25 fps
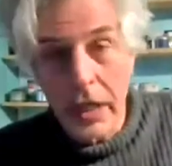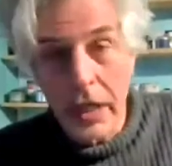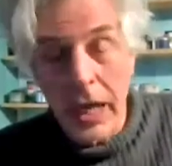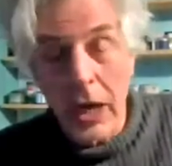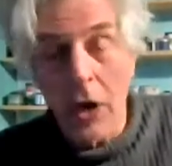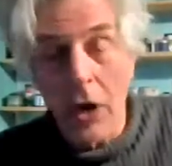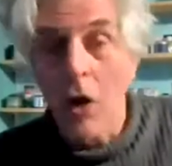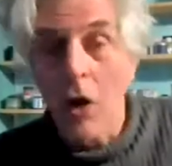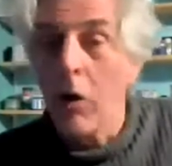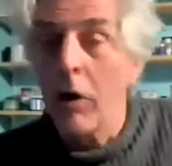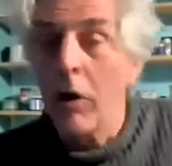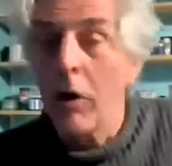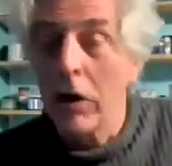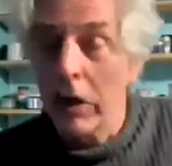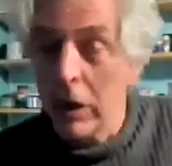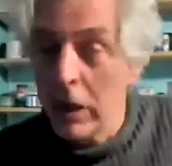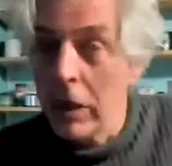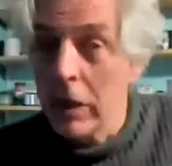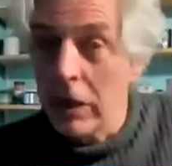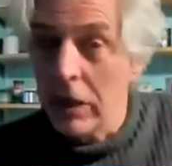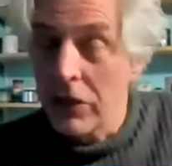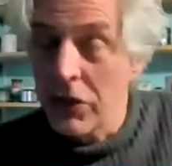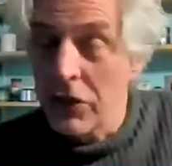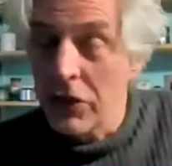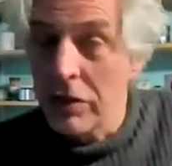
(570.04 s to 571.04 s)

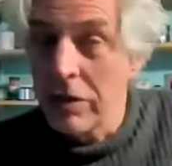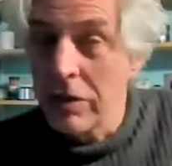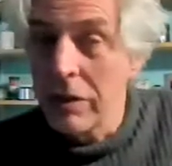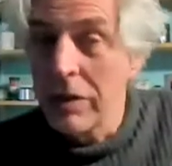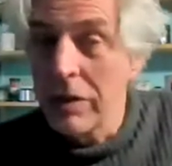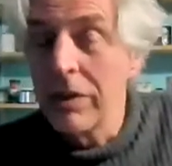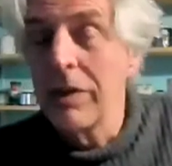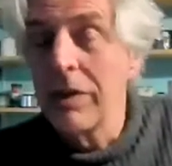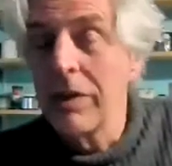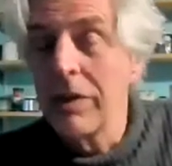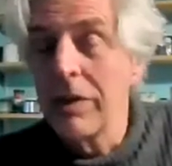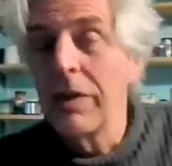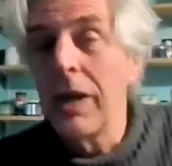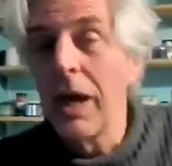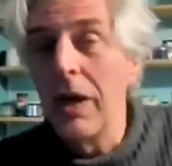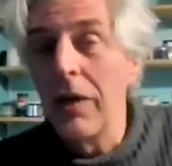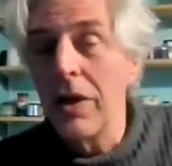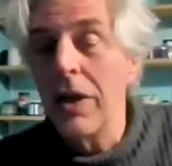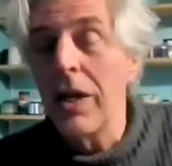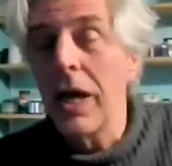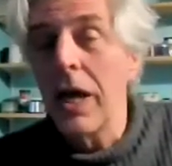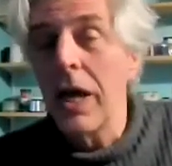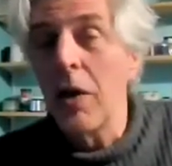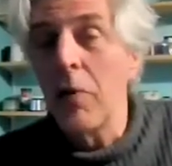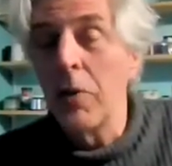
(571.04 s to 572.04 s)
is, and then how
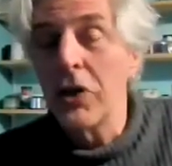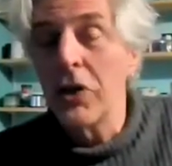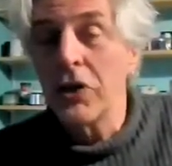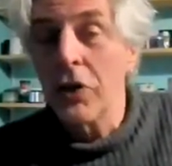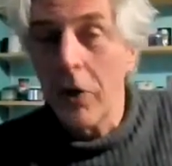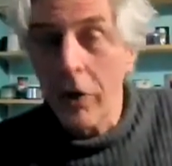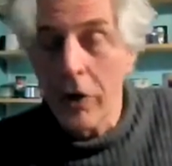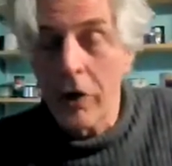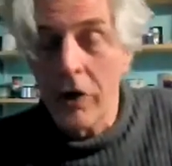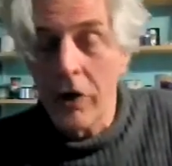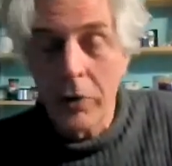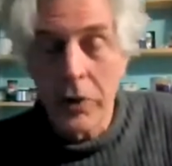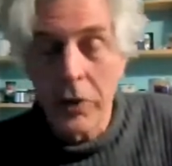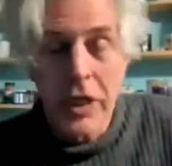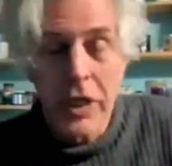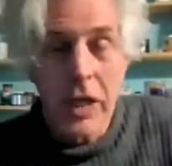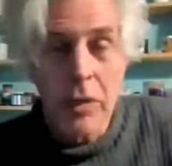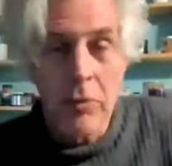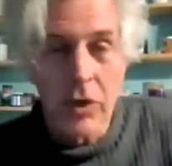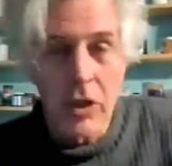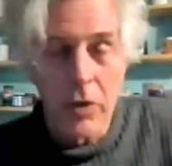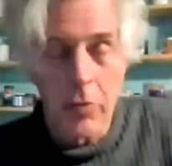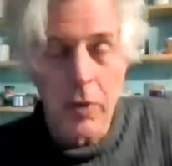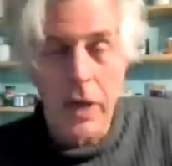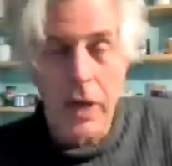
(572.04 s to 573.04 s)
much harder it became with the
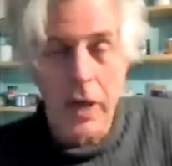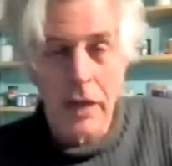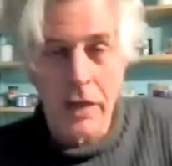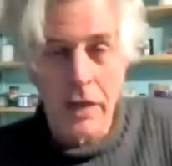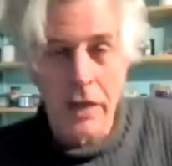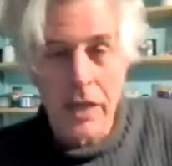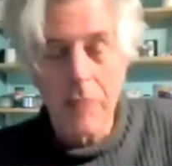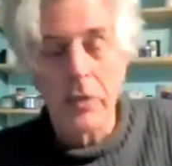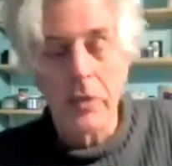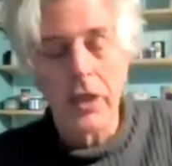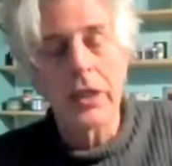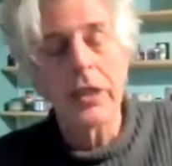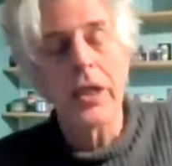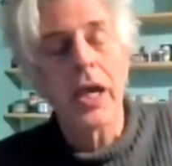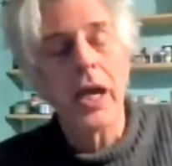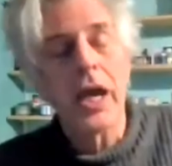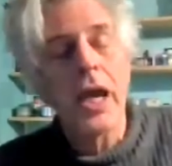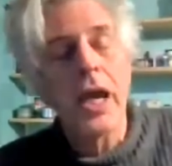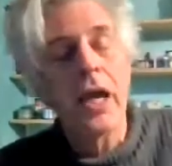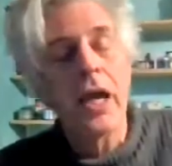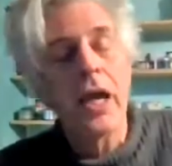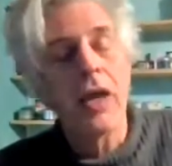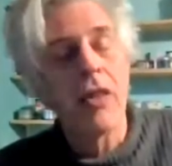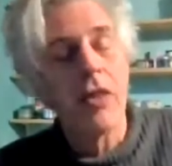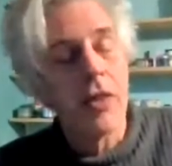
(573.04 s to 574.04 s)
pandemic.
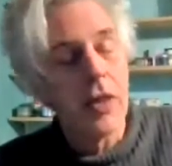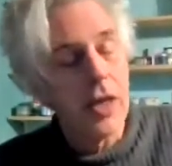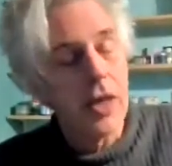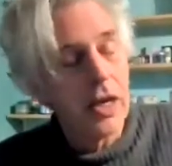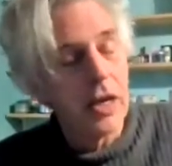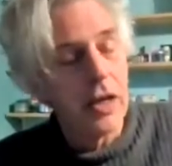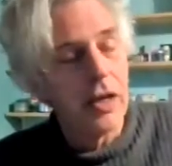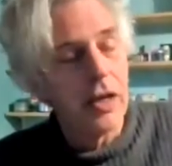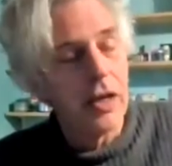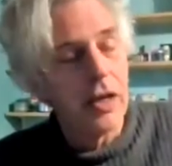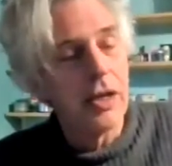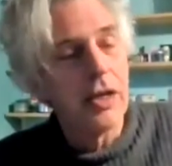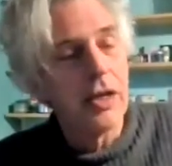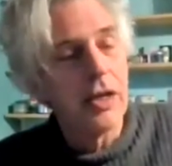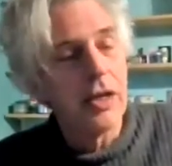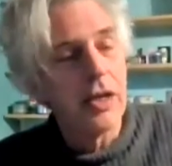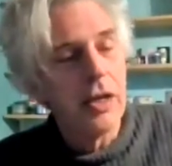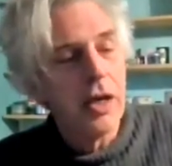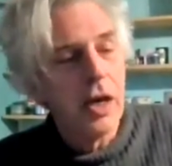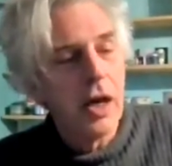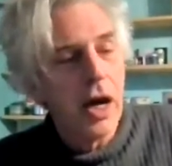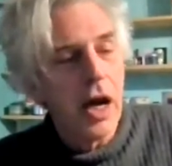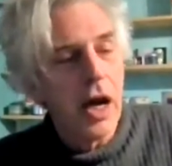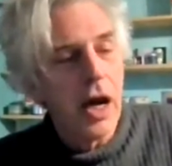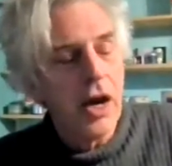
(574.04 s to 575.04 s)
And then
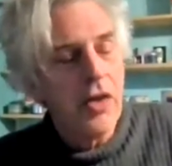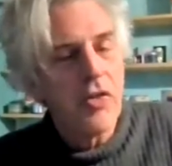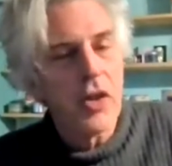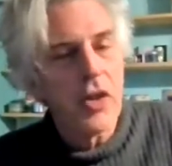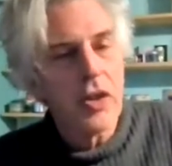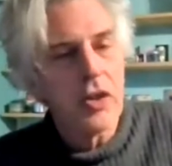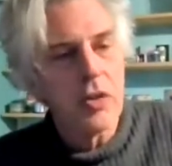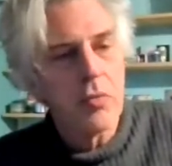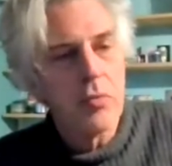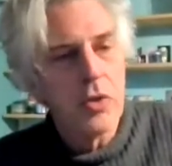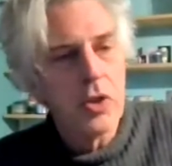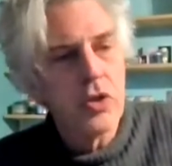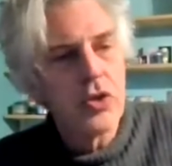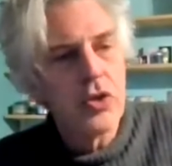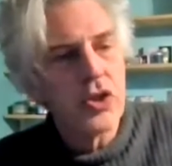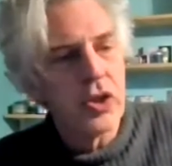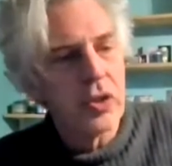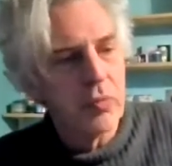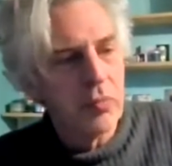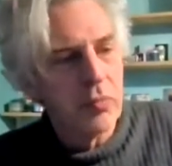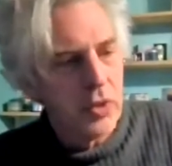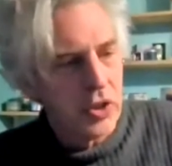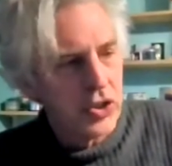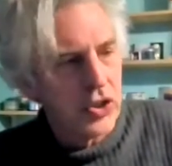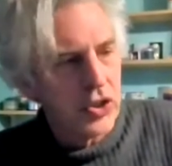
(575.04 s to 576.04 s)
I think the music
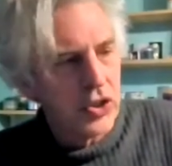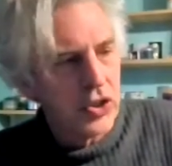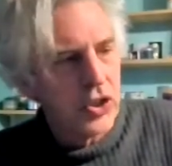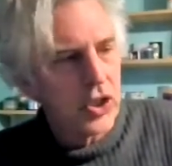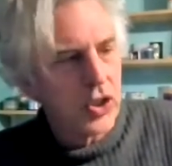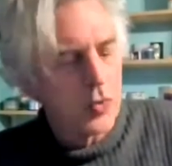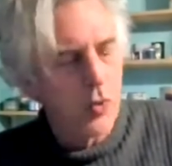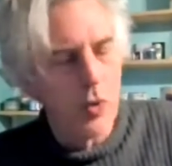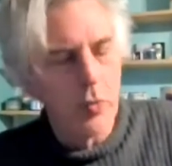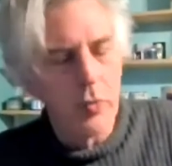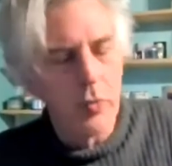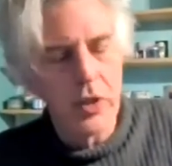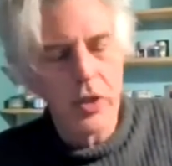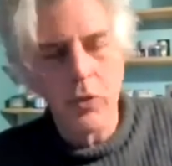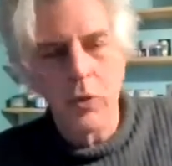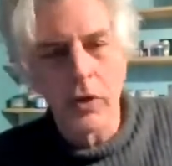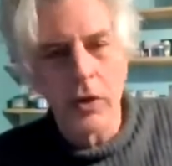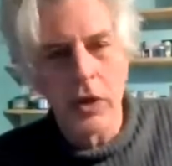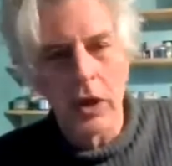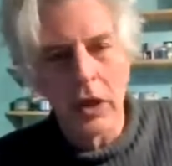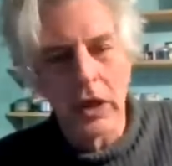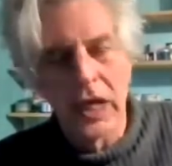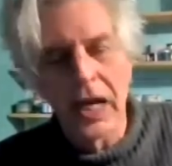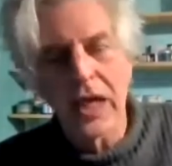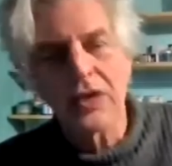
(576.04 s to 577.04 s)
business will be one of the
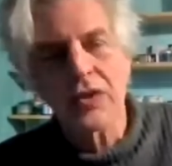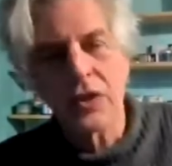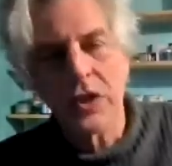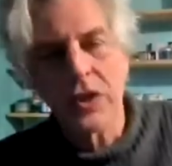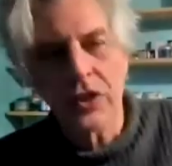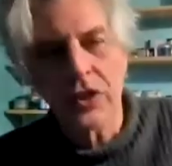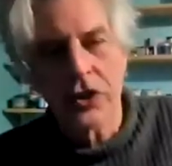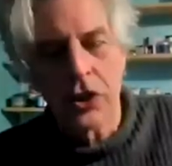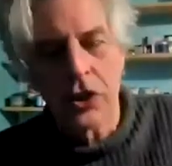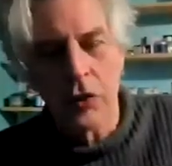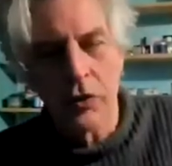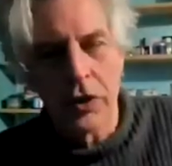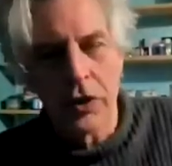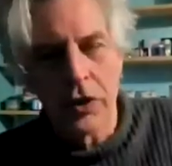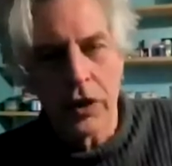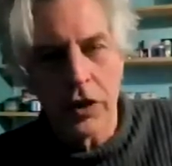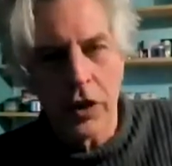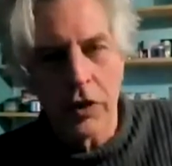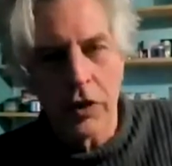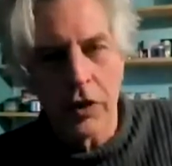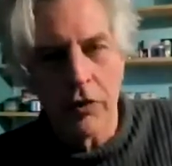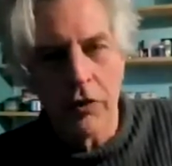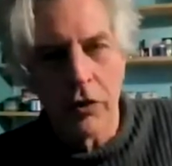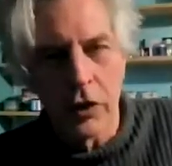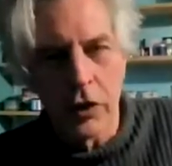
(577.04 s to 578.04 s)
last things to
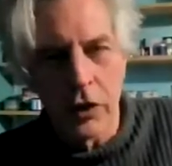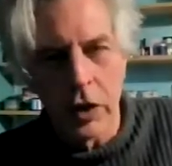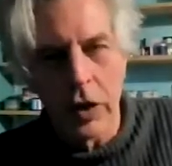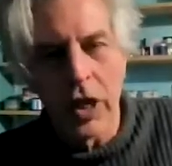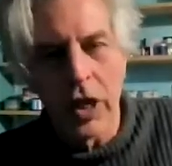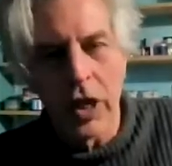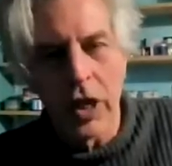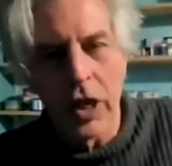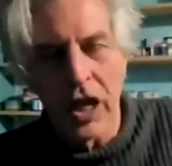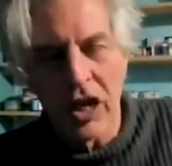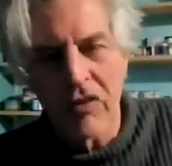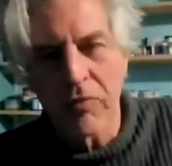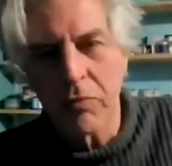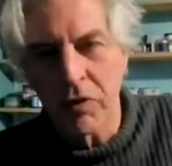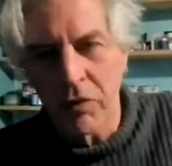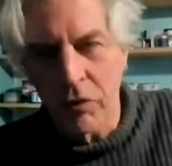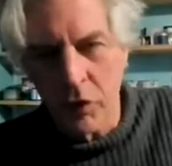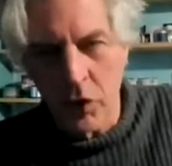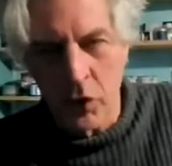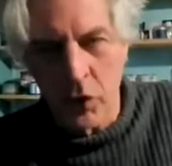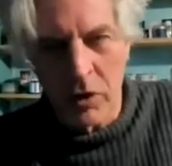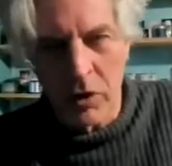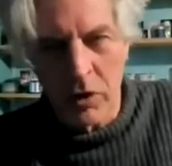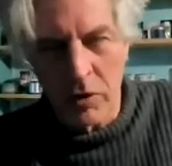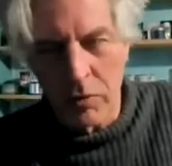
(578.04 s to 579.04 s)
recover. The live
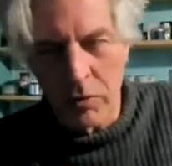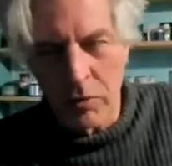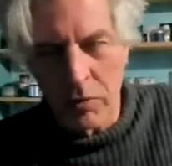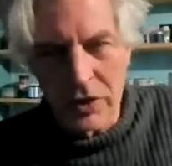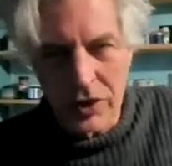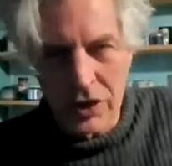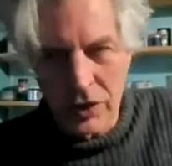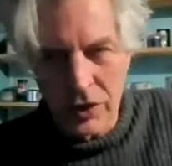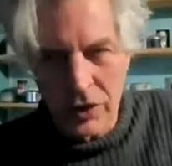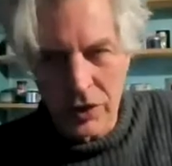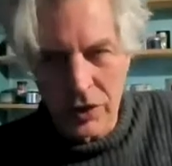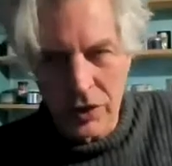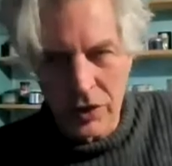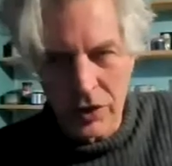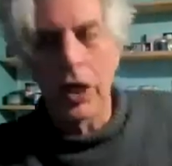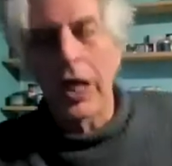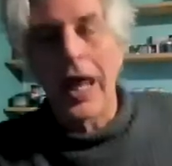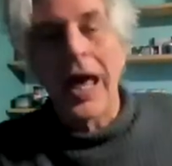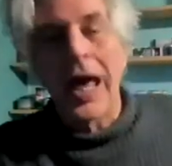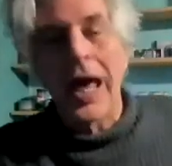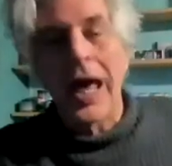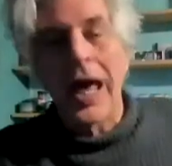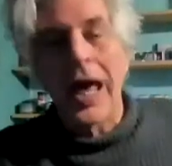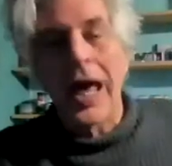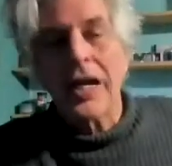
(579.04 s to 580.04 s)
performing business will be one of the last